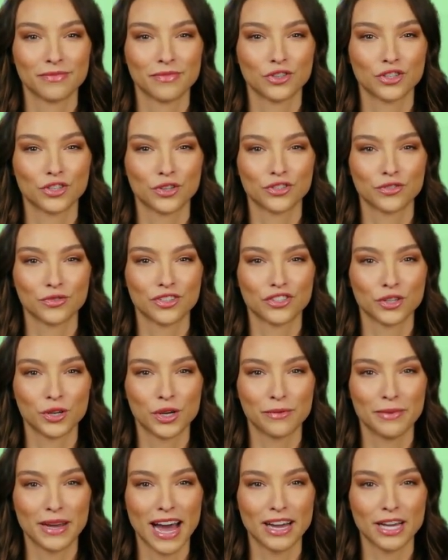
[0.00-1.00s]
Choose Restore
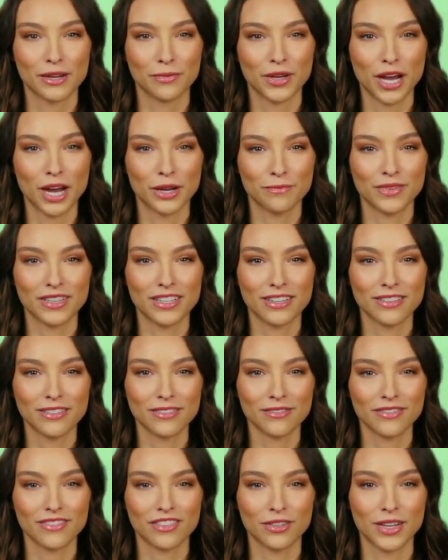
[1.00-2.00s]
a Backup Copy,
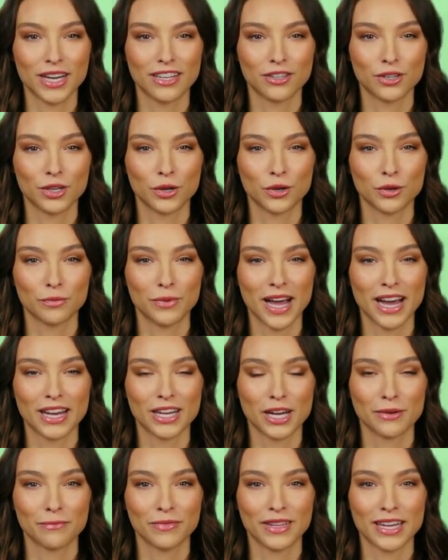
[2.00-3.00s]
select Local
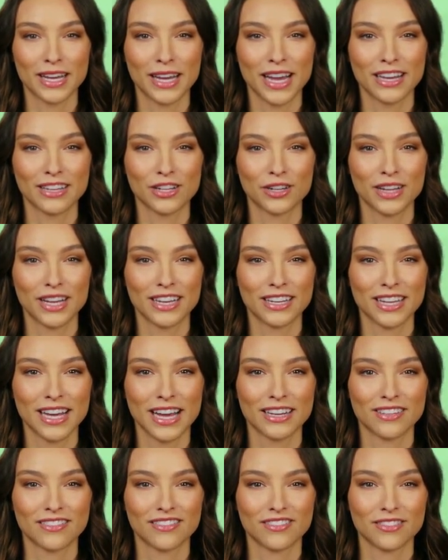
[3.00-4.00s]
Backup, and click
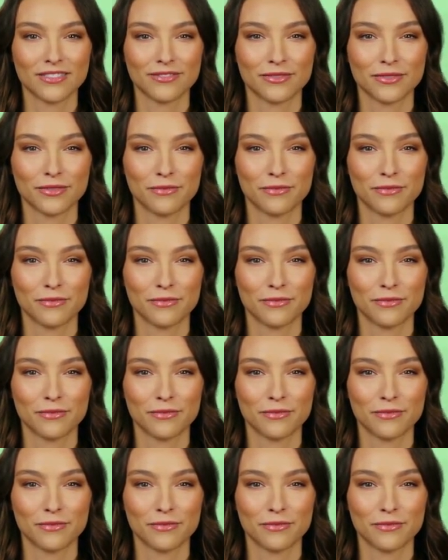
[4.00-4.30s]
Next.